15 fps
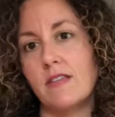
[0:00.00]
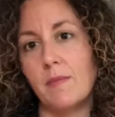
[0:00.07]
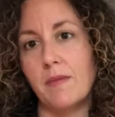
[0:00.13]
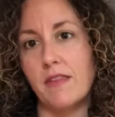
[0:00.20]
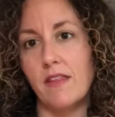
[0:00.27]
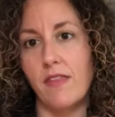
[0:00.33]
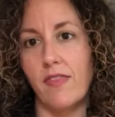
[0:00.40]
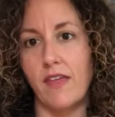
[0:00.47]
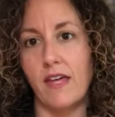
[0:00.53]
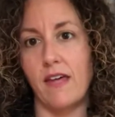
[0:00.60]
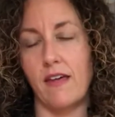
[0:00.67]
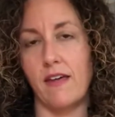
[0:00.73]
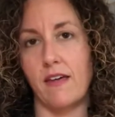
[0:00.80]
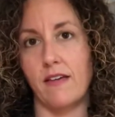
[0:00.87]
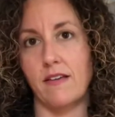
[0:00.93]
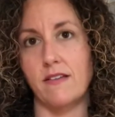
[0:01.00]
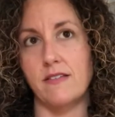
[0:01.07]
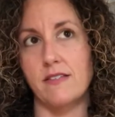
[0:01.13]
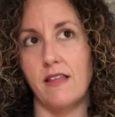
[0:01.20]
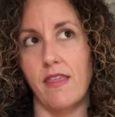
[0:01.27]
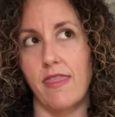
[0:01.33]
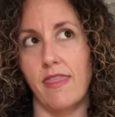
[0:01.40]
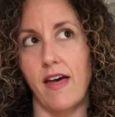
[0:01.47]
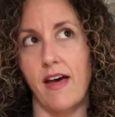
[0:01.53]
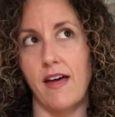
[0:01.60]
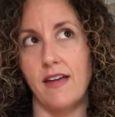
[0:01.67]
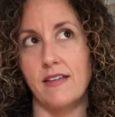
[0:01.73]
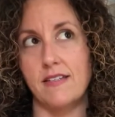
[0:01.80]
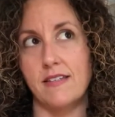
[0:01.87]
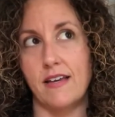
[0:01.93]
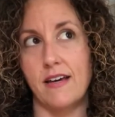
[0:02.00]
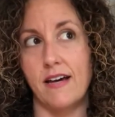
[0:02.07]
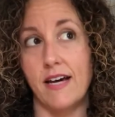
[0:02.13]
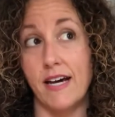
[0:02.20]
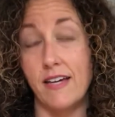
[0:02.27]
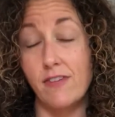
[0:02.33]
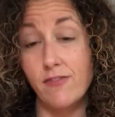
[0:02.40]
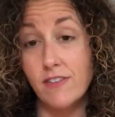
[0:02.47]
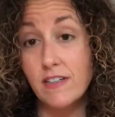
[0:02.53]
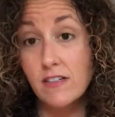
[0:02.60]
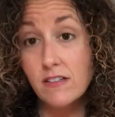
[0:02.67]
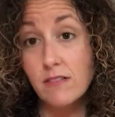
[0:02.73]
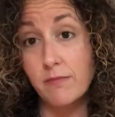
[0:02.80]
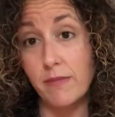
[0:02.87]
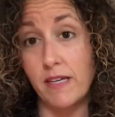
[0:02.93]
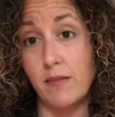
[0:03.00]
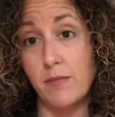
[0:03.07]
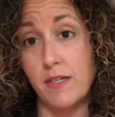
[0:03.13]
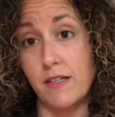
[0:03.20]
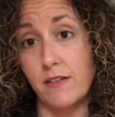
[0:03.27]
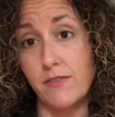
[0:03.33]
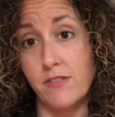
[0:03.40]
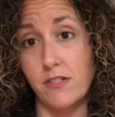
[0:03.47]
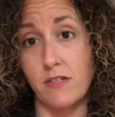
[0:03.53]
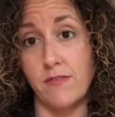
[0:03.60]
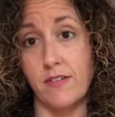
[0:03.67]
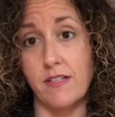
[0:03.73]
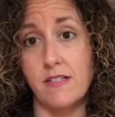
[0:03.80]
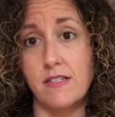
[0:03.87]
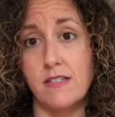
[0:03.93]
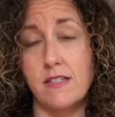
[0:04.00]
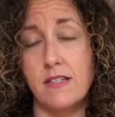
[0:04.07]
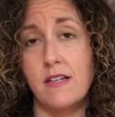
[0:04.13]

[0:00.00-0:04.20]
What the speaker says: some of the things that I feel may be of service.